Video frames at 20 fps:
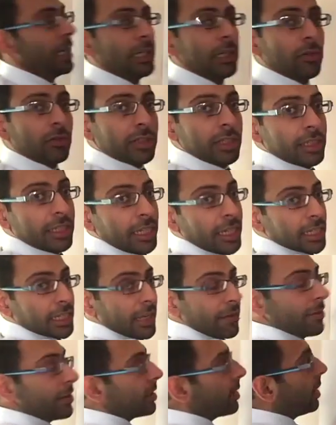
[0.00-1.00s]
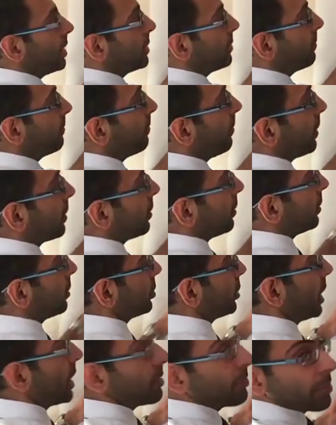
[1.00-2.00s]
And you look to see, is there a nice funnel
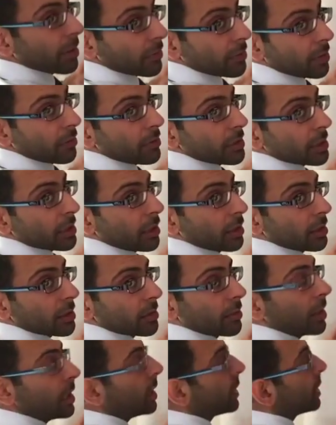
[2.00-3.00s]
shape of the results?